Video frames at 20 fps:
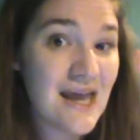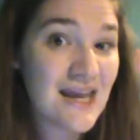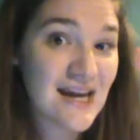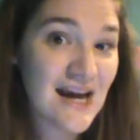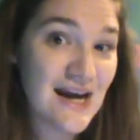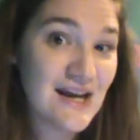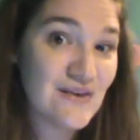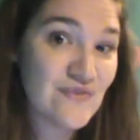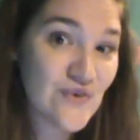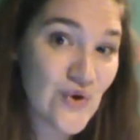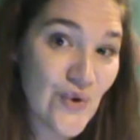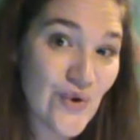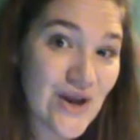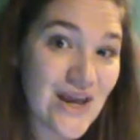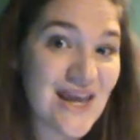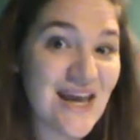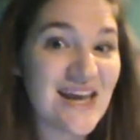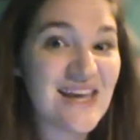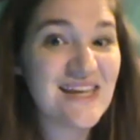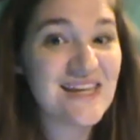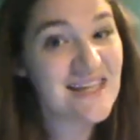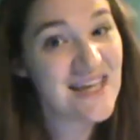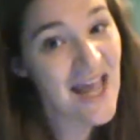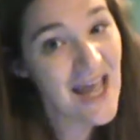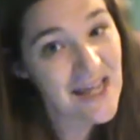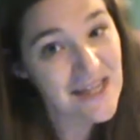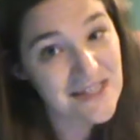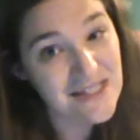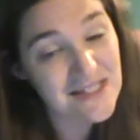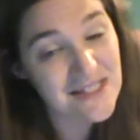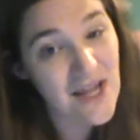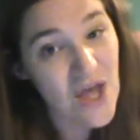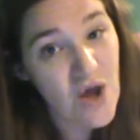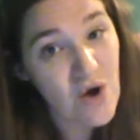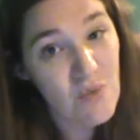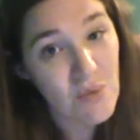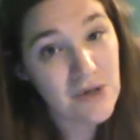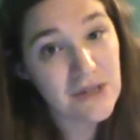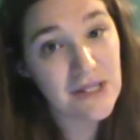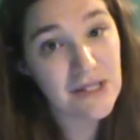kind of going against
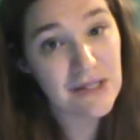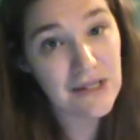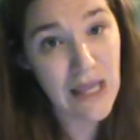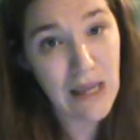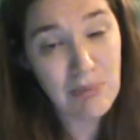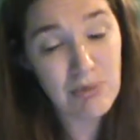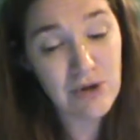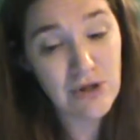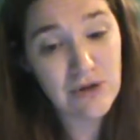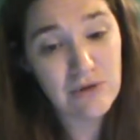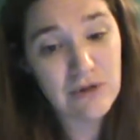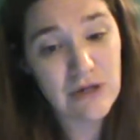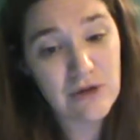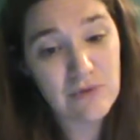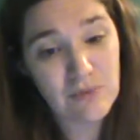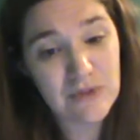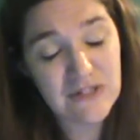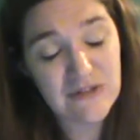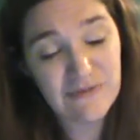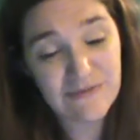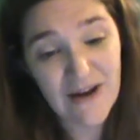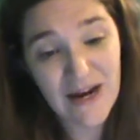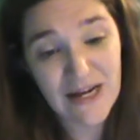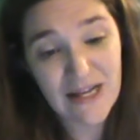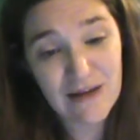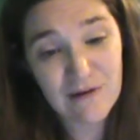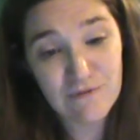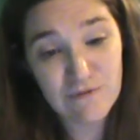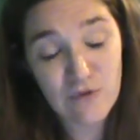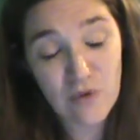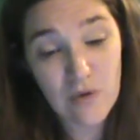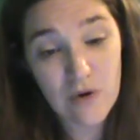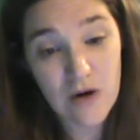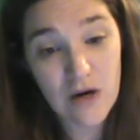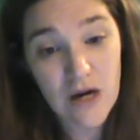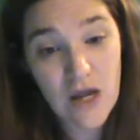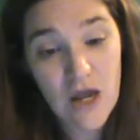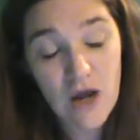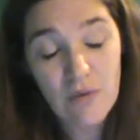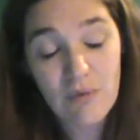what the labor union was fighting
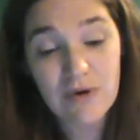for